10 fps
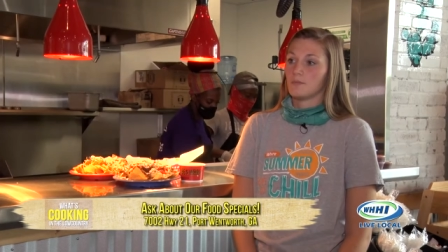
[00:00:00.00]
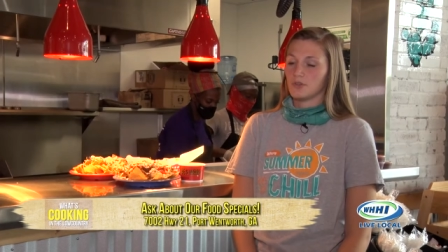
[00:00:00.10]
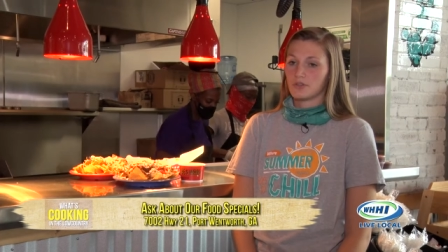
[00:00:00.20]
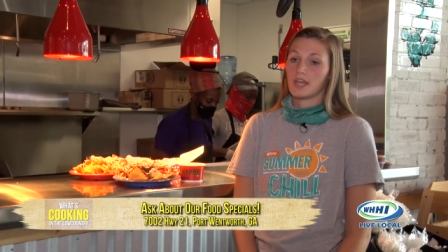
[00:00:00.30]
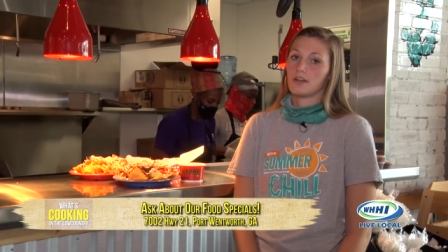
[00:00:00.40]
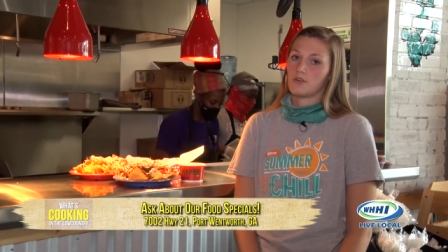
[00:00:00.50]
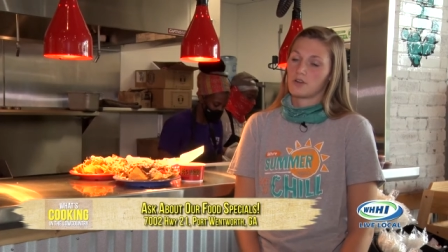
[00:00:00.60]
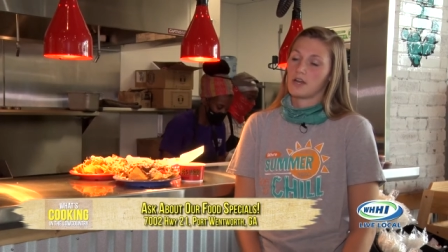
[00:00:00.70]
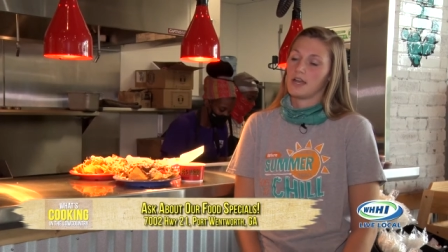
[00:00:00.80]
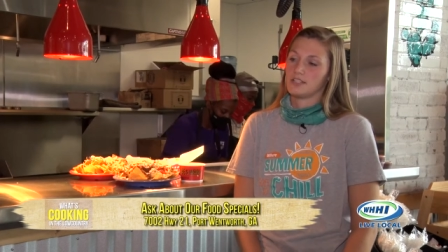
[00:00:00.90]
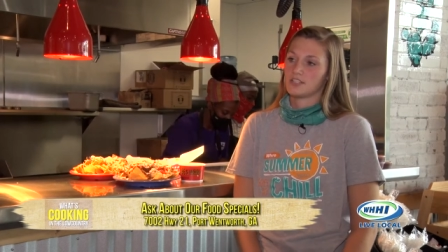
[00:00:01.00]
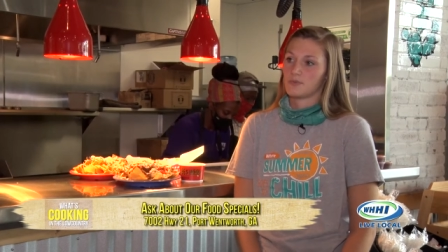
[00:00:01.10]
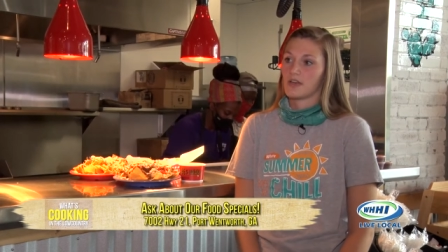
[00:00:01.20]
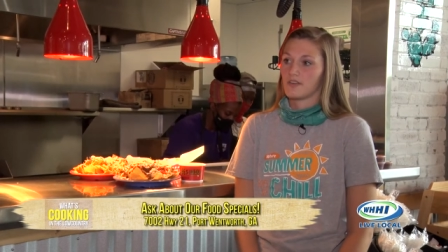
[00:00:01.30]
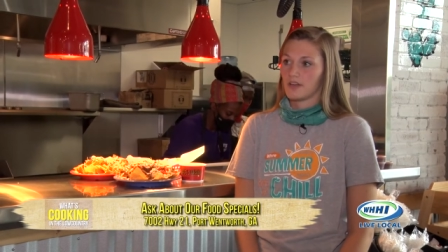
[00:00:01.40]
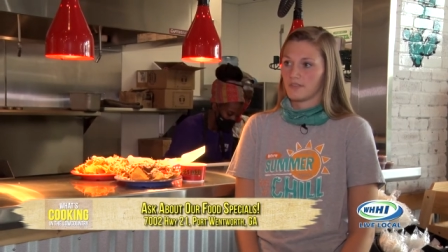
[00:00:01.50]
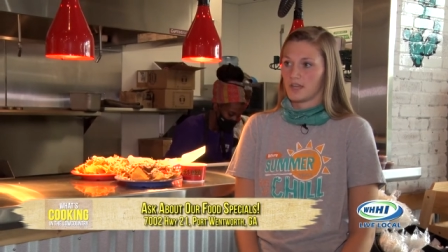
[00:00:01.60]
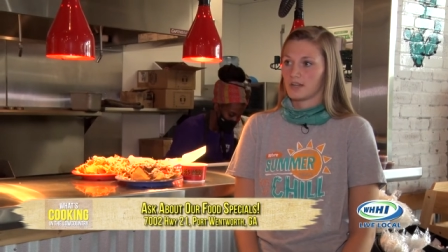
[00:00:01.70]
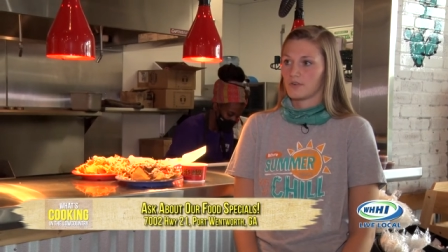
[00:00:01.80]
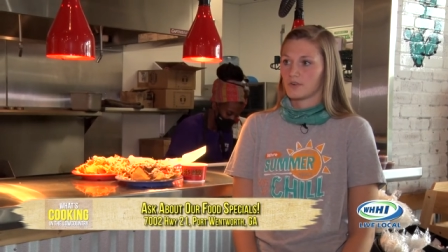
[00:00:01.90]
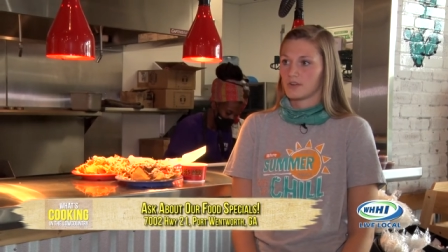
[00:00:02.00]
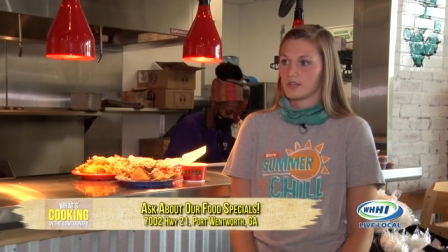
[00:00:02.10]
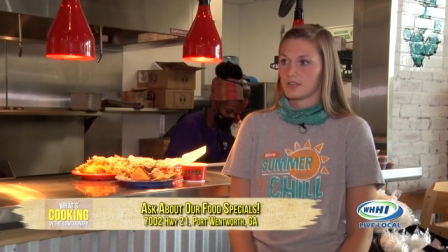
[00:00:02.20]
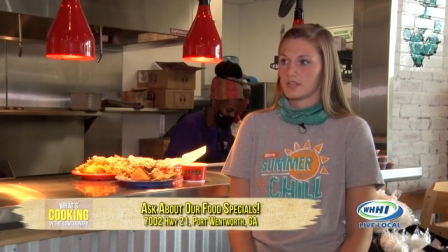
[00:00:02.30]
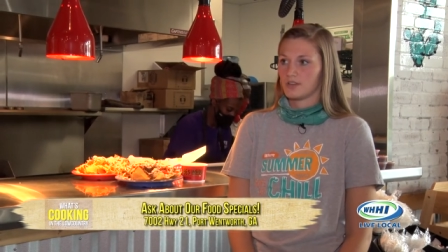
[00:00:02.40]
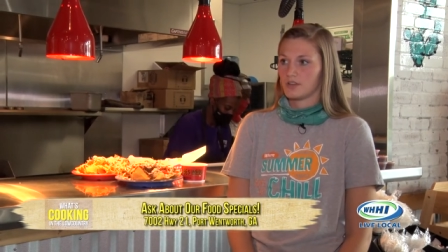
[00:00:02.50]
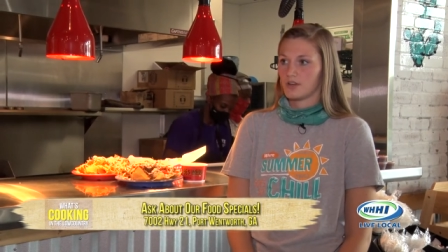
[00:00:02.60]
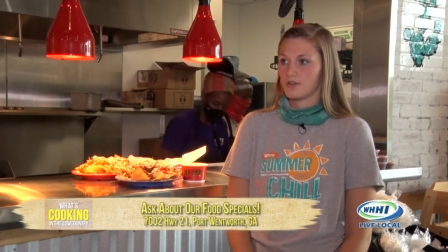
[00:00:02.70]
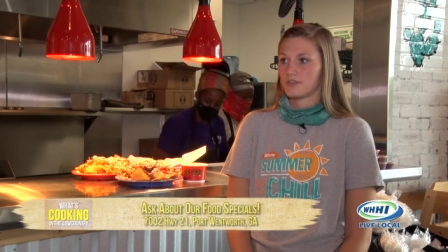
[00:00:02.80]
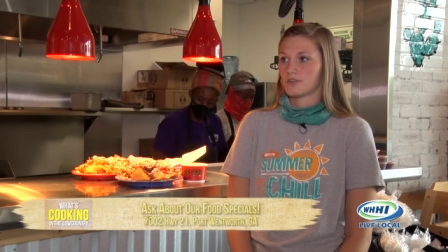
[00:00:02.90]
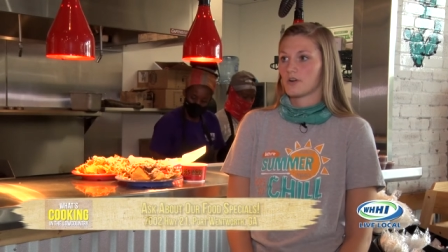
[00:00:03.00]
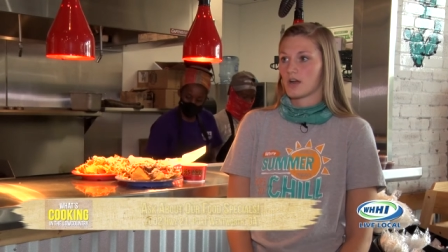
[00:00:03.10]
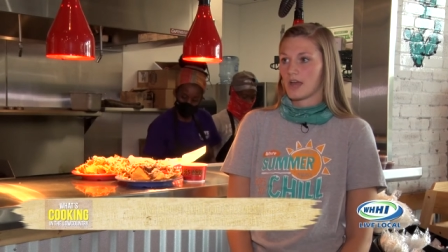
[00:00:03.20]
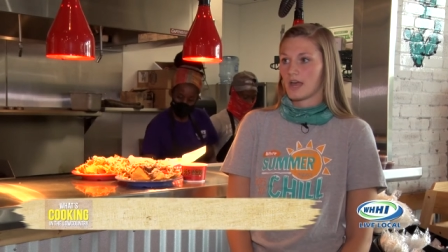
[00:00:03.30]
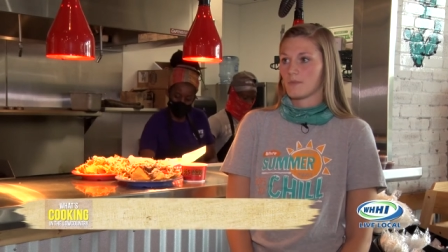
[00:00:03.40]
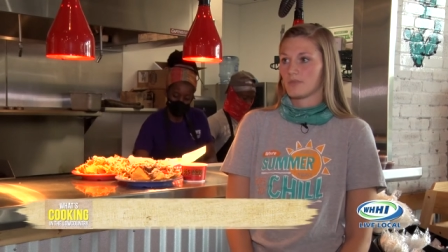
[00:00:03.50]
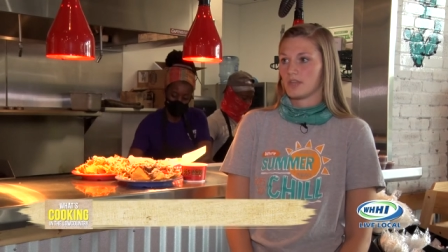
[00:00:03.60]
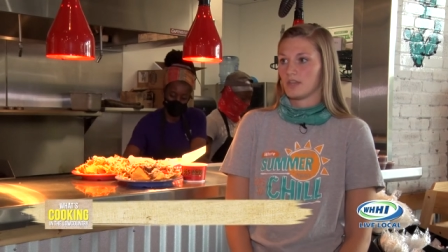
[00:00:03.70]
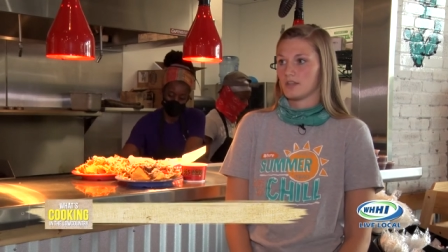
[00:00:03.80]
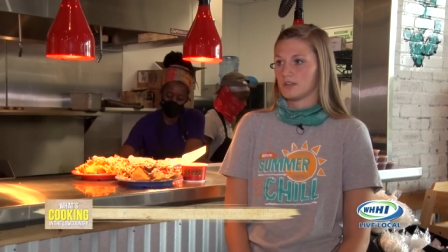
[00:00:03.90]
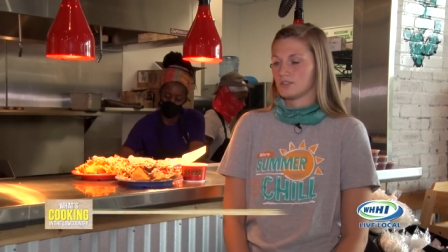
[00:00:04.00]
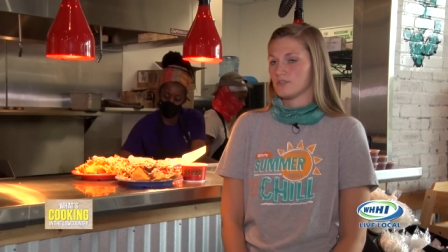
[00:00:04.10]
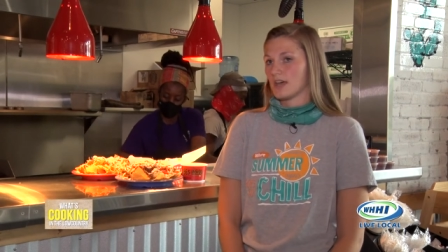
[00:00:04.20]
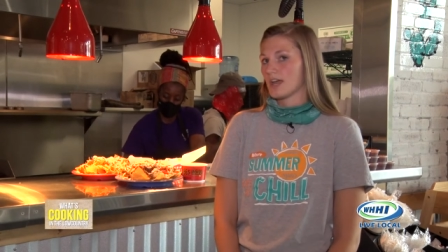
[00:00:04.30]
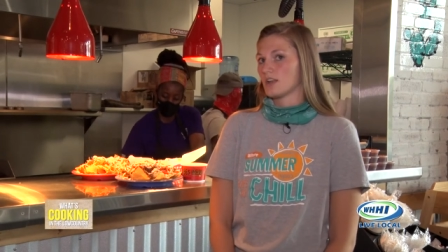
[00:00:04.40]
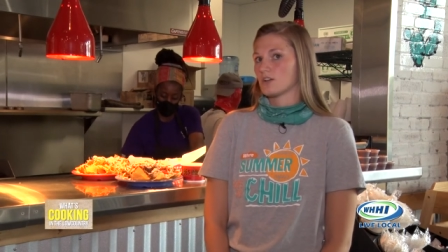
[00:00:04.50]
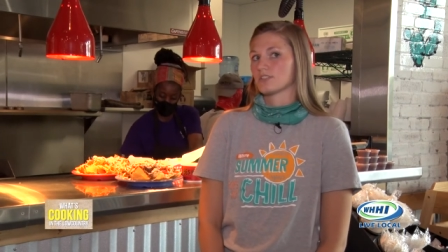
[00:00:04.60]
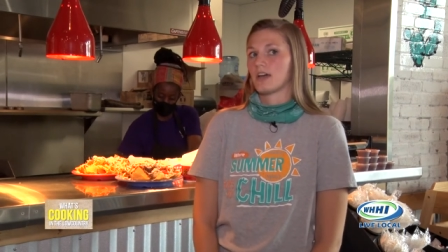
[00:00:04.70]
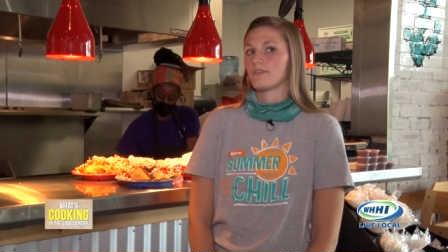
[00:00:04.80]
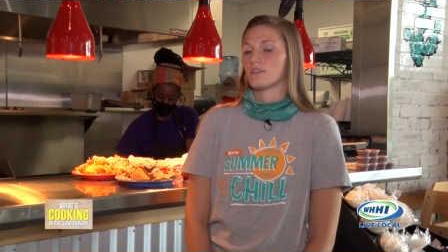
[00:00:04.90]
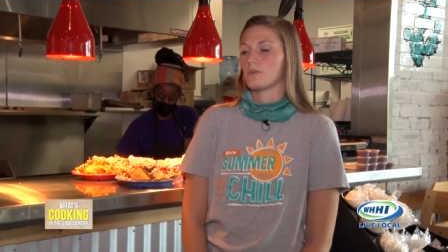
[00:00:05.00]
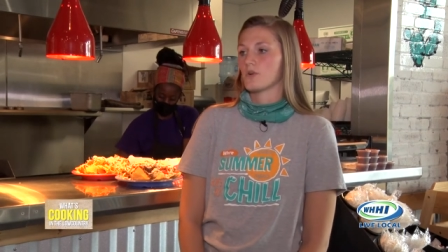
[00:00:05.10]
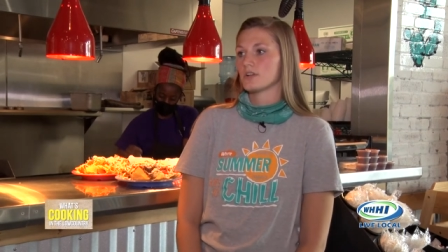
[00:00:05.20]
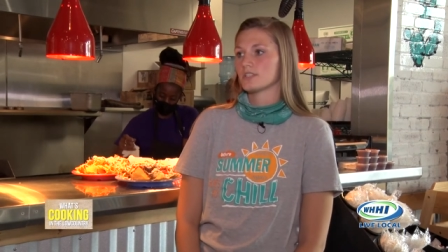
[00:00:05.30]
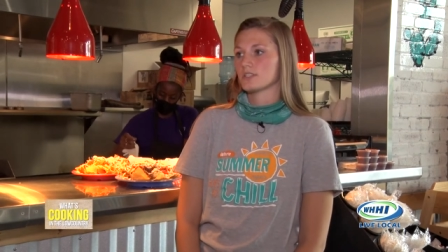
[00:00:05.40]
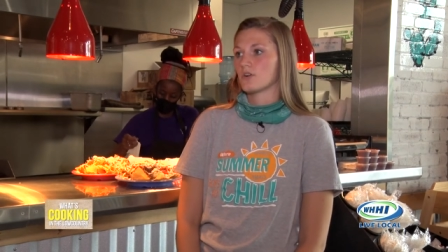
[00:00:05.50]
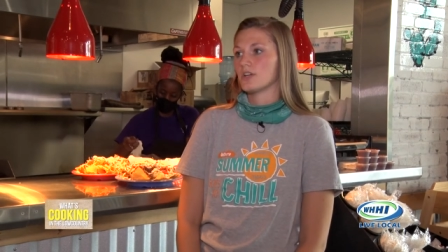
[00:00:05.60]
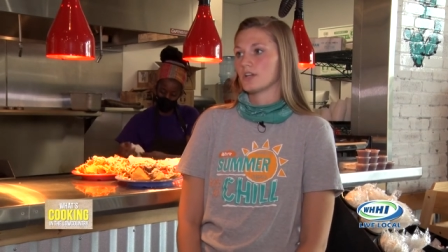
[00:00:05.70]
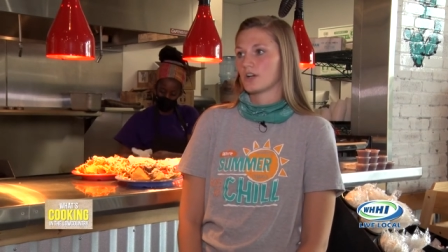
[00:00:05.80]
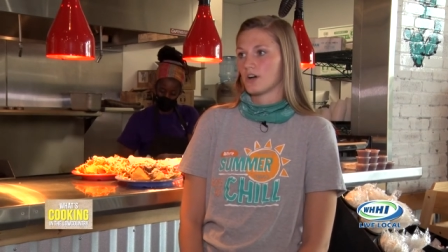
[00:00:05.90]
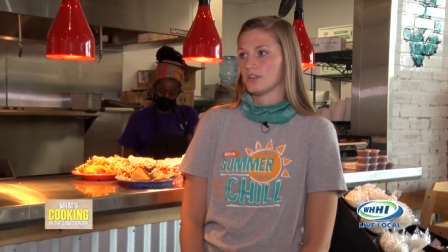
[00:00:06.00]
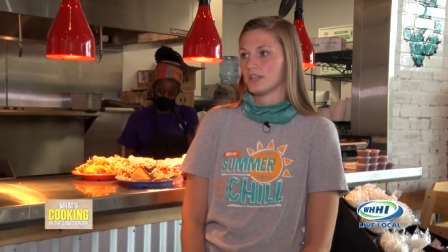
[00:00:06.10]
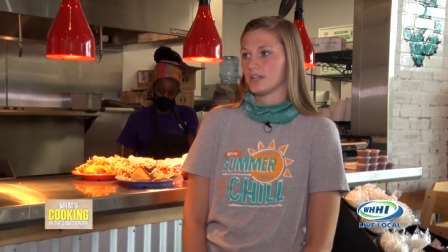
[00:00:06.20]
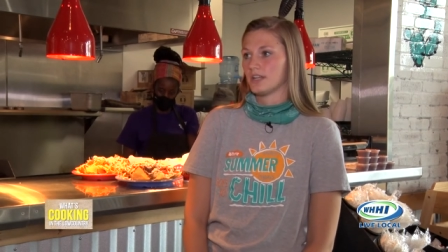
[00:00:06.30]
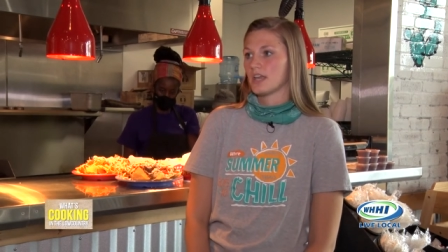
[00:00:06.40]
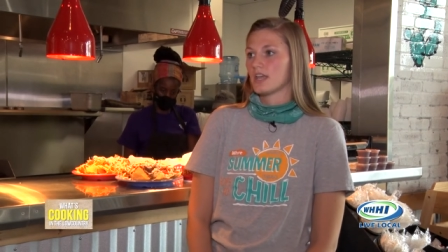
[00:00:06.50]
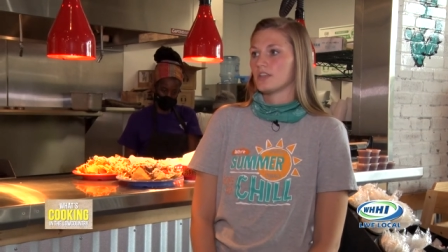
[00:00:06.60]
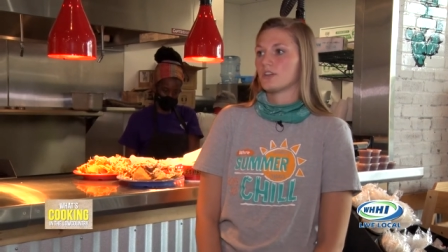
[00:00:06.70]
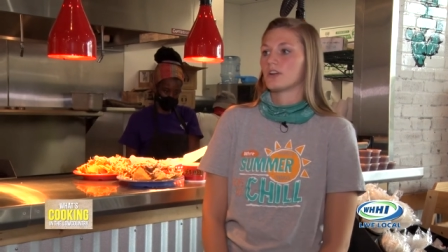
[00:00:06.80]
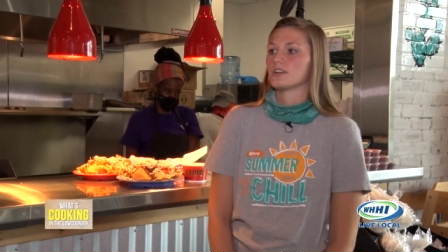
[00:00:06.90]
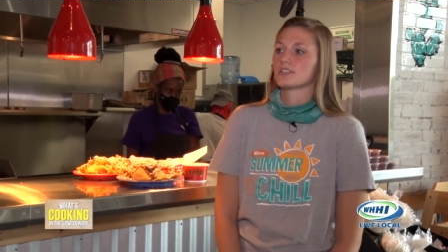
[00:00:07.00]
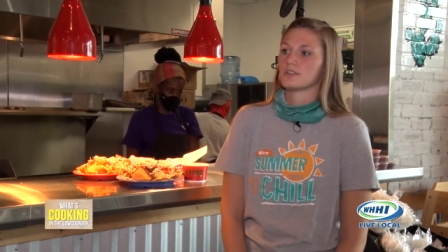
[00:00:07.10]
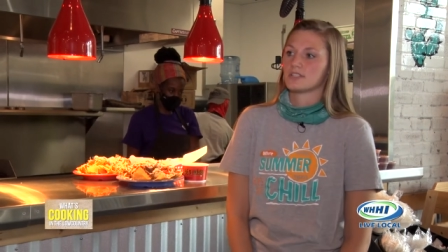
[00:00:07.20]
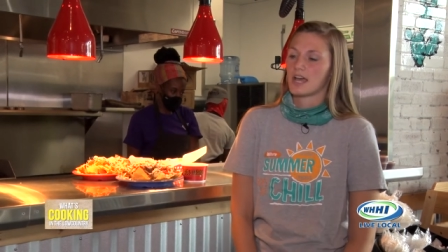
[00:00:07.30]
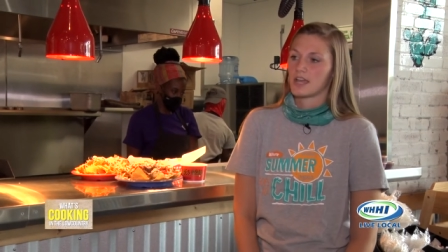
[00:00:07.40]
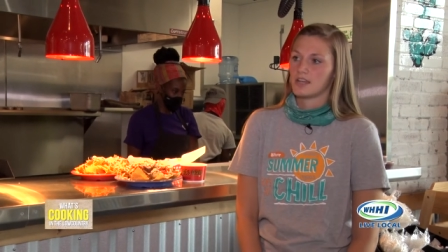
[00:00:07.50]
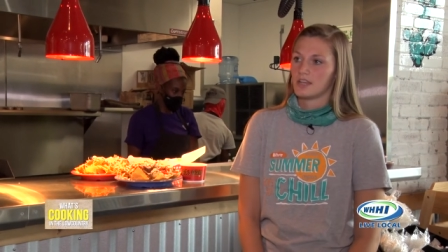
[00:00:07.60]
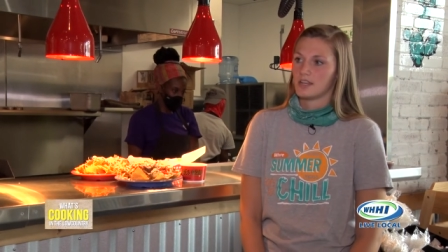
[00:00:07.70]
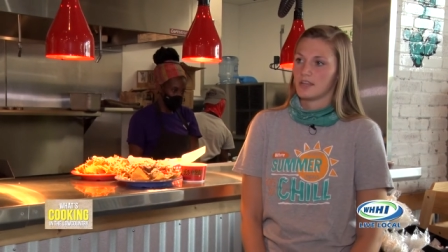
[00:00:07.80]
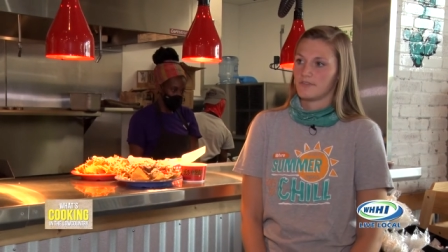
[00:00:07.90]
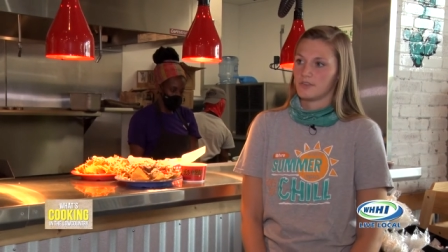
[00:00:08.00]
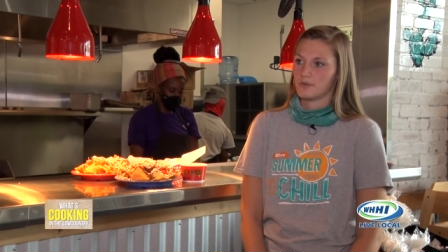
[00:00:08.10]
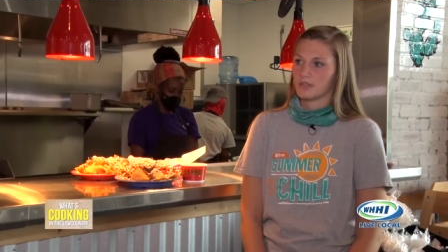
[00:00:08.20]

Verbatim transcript: You can order ahead. So we have online ordering that you can go through our app and do that, and also have rewards, or you can call in. You can also dine in if you would